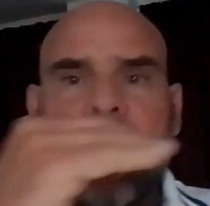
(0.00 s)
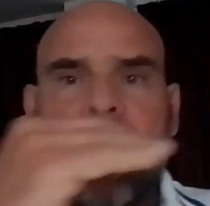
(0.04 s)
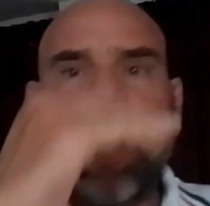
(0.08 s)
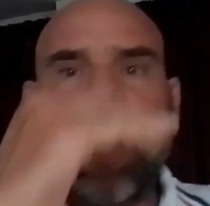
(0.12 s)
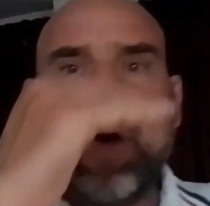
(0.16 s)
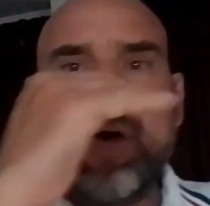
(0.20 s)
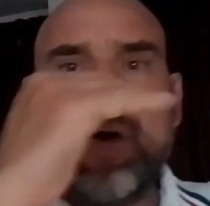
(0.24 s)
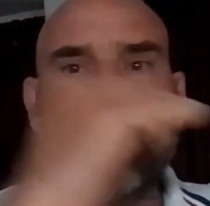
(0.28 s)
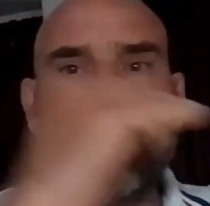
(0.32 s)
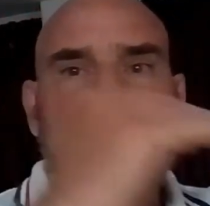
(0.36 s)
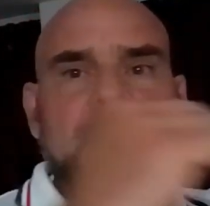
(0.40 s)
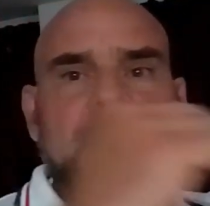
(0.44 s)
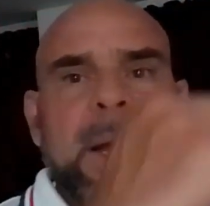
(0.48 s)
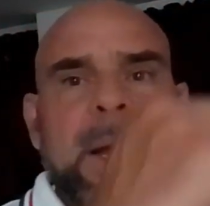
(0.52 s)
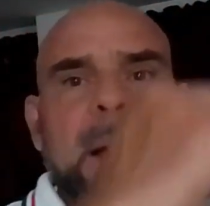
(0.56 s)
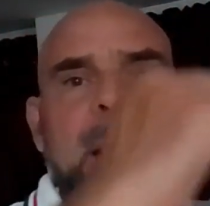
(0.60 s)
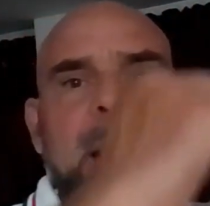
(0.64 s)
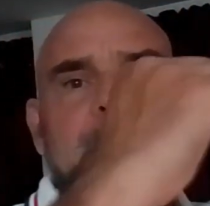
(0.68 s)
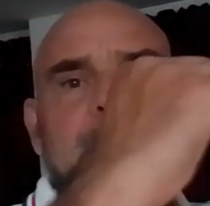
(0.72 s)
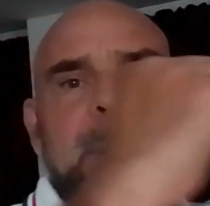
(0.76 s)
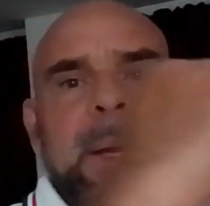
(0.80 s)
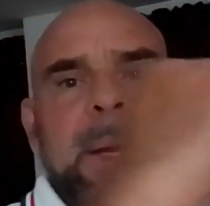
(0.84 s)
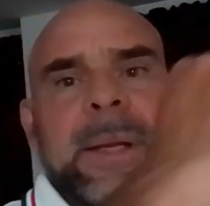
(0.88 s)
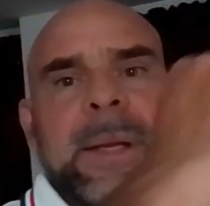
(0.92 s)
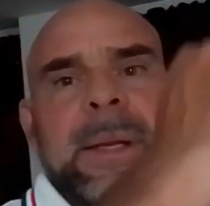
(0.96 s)

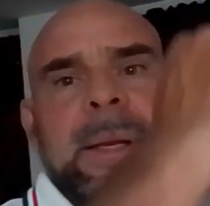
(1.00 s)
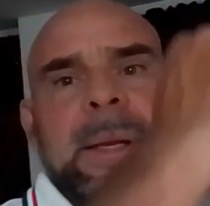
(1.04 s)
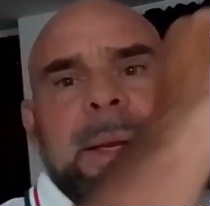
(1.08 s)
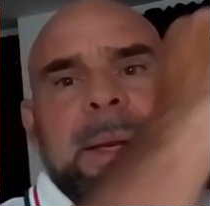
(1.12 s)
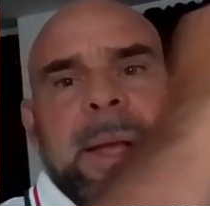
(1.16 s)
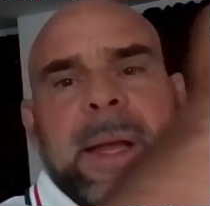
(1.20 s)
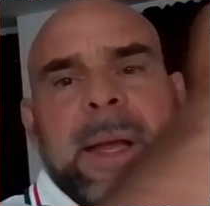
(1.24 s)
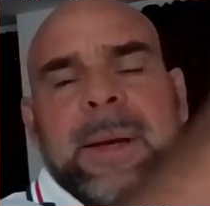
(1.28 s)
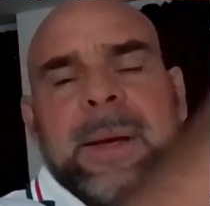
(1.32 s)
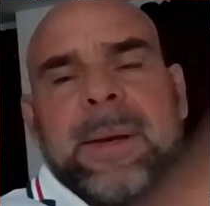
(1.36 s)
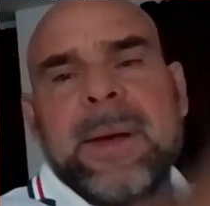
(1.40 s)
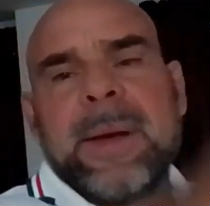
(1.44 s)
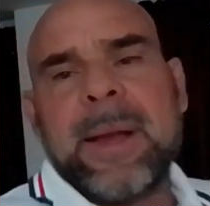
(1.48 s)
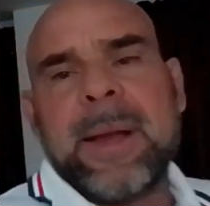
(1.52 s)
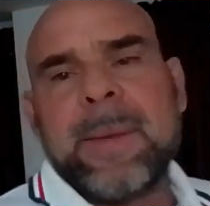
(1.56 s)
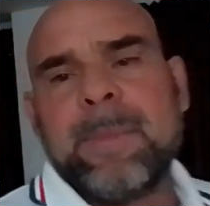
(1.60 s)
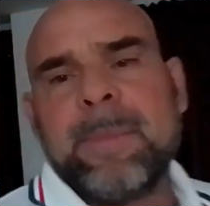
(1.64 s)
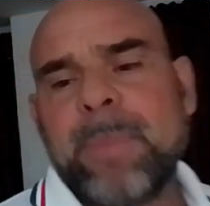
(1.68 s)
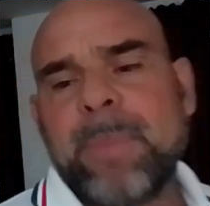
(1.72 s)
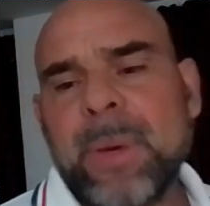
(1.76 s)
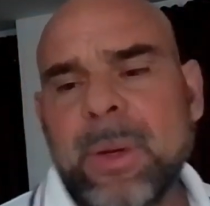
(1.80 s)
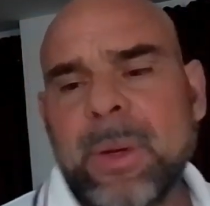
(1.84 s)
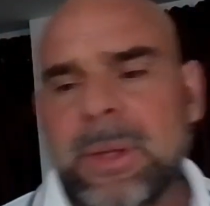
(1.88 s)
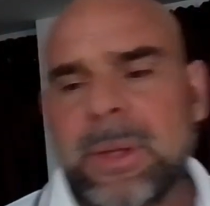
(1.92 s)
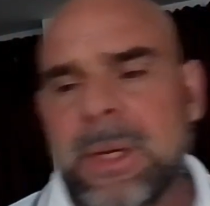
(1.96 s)
overcoming and
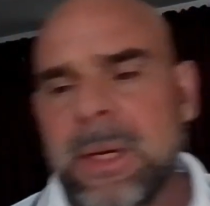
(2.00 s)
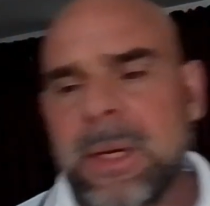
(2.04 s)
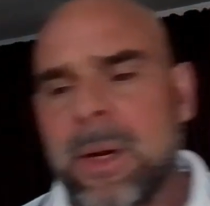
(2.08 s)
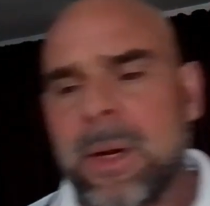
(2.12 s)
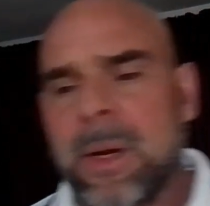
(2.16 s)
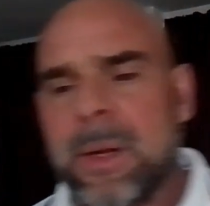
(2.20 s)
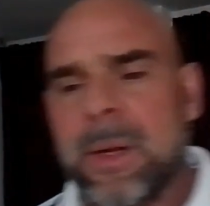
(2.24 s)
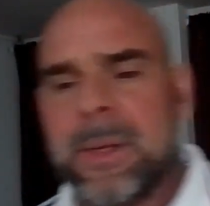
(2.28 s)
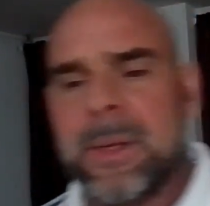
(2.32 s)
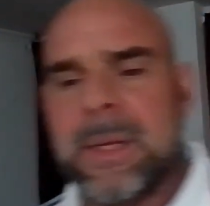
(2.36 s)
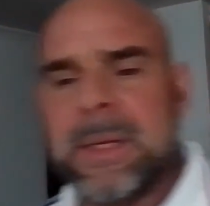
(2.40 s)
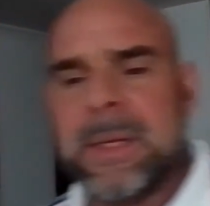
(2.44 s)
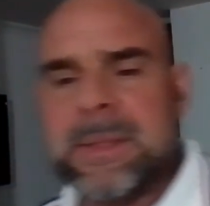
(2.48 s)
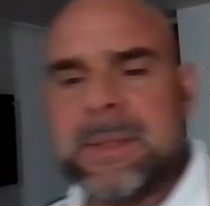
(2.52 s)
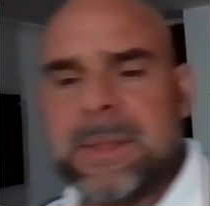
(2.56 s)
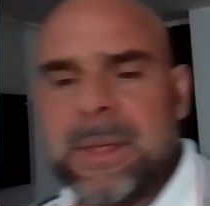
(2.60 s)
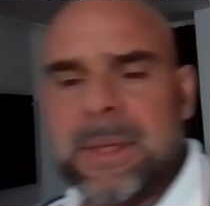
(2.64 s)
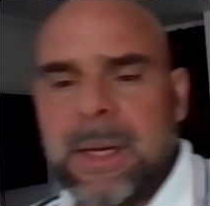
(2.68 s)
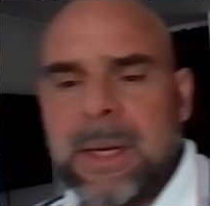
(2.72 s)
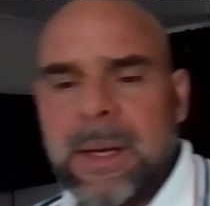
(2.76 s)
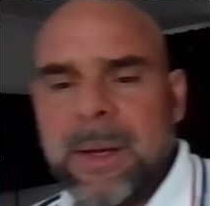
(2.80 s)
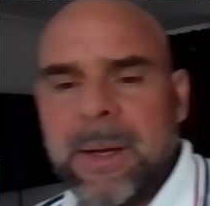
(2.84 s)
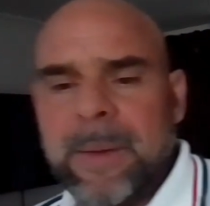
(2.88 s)
building on these